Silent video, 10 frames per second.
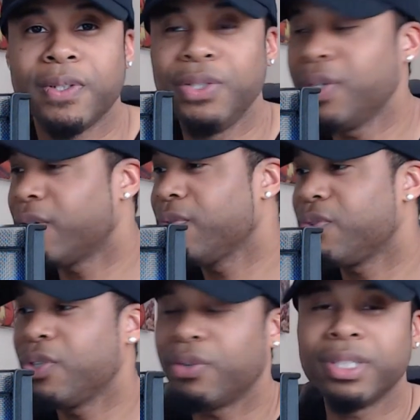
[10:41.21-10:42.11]
You
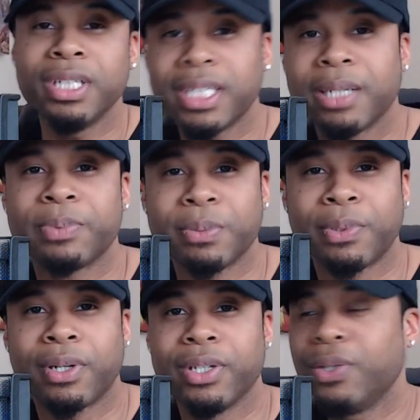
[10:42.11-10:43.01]
don't look up to
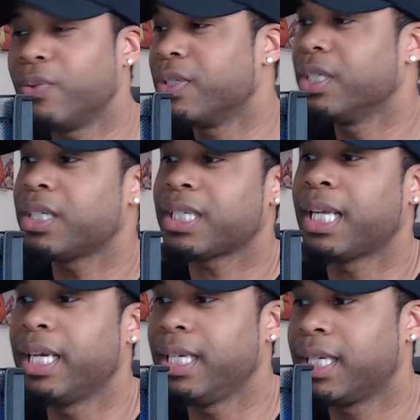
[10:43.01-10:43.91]
par. You don't look
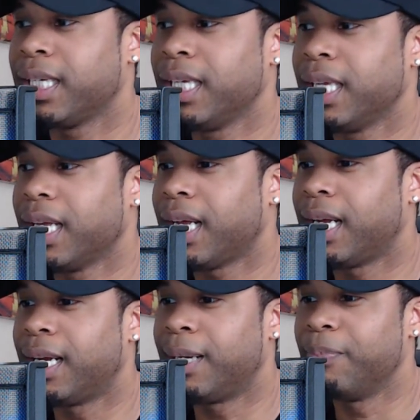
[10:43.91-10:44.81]
like
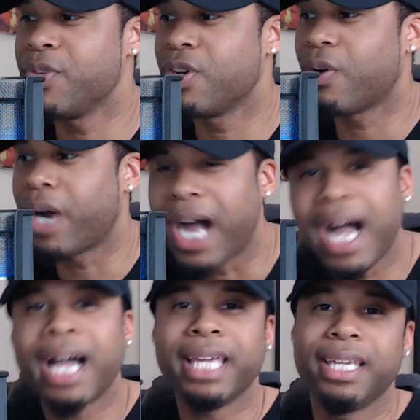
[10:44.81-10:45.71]
a
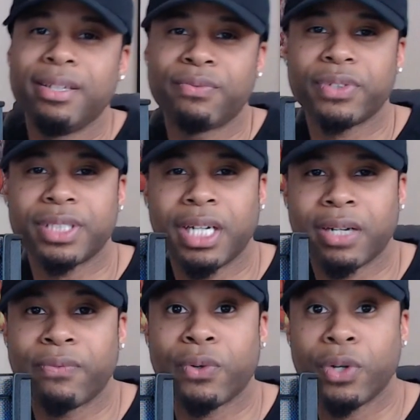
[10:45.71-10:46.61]
high-end
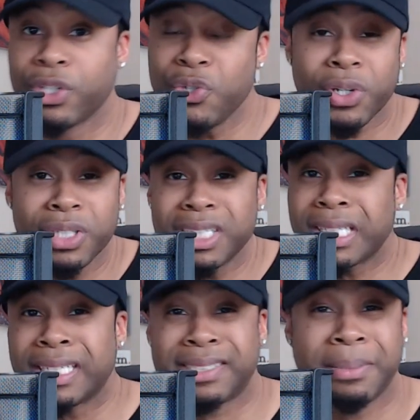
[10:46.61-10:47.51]
photographer, or you don't look
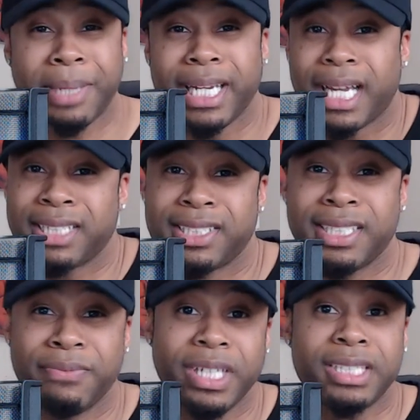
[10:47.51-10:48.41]
like somebody I should
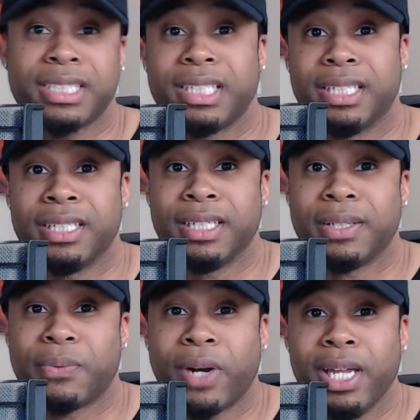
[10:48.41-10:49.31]
invest in,
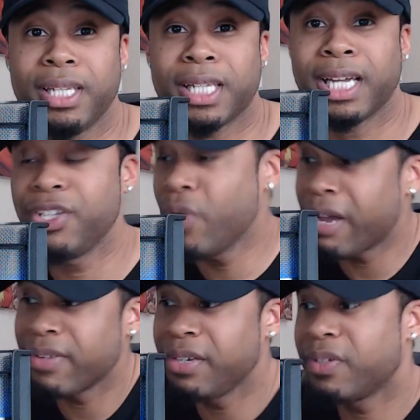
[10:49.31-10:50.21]
right? Like you
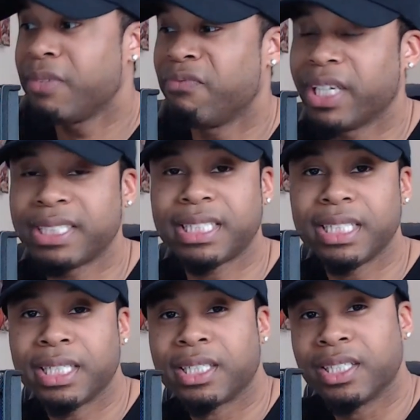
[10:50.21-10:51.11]
haven't even invested
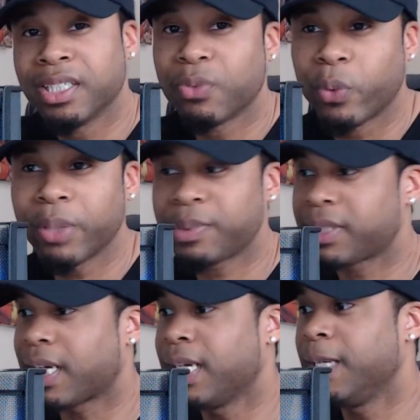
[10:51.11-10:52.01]
in a good
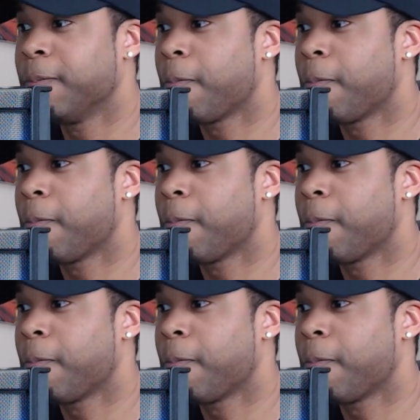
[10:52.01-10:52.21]
website.